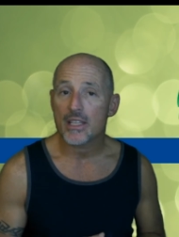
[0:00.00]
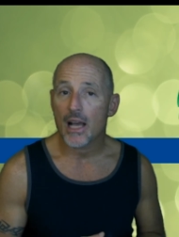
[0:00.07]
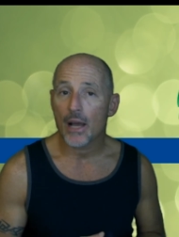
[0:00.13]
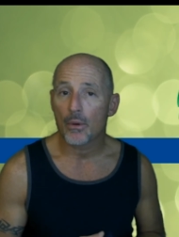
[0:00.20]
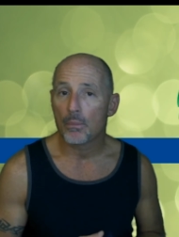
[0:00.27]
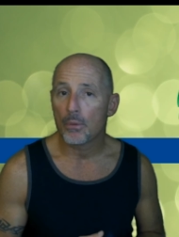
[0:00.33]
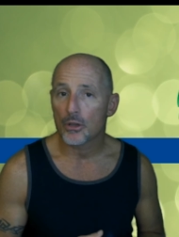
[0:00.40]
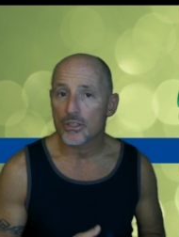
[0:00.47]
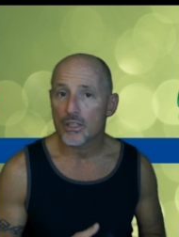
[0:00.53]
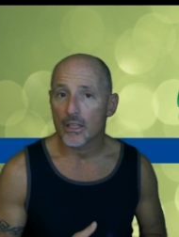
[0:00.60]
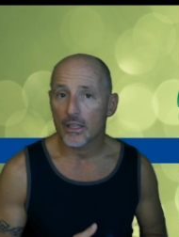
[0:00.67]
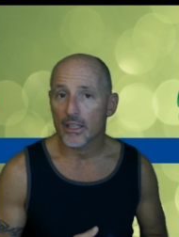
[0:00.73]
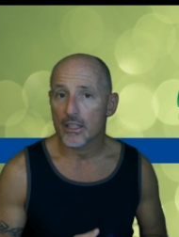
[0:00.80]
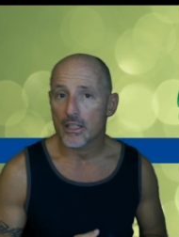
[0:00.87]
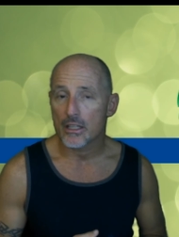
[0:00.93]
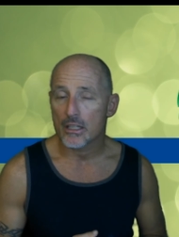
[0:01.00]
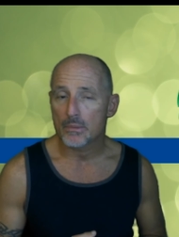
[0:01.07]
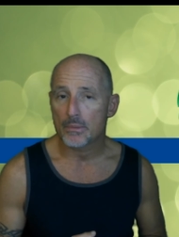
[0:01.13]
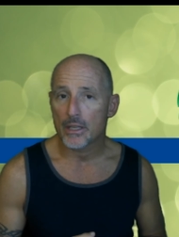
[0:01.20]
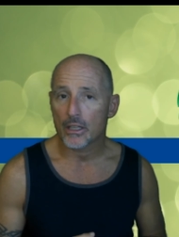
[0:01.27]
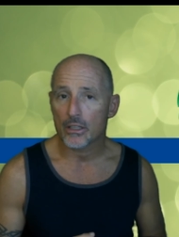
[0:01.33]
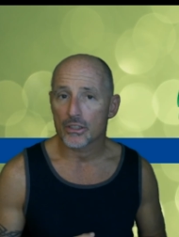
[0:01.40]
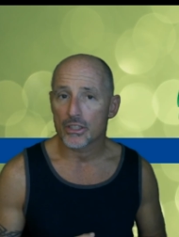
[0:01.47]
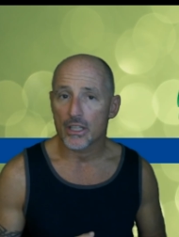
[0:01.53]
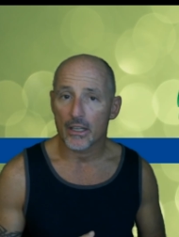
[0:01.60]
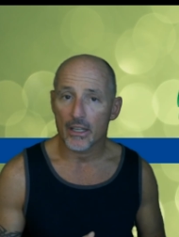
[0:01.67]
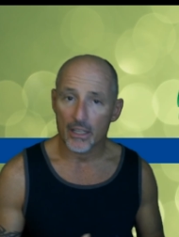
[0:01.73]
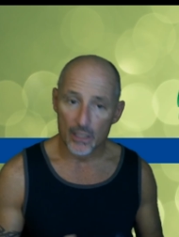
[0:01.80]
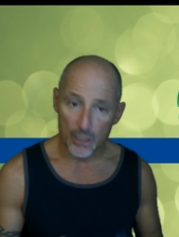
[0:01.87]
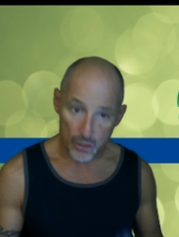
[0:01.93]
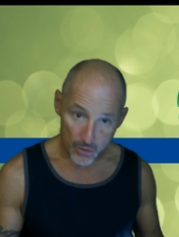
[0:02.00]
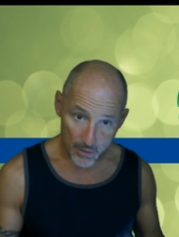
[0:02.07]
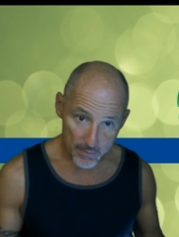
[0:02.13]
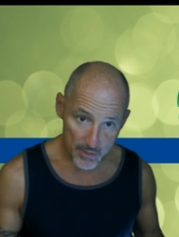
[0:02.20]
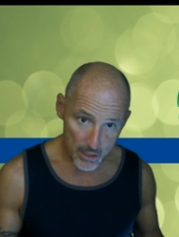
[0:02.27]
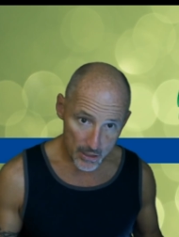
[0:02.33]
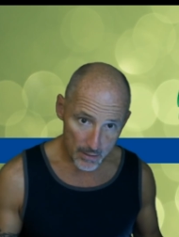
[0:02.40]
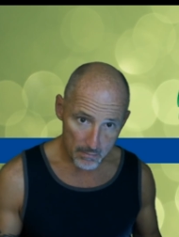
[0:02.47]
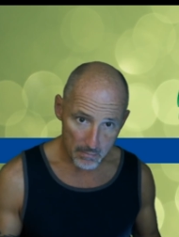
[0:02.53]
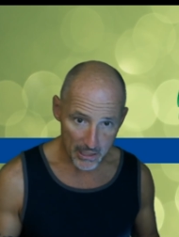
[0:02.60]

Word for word: I will post a link to this particular study in the description.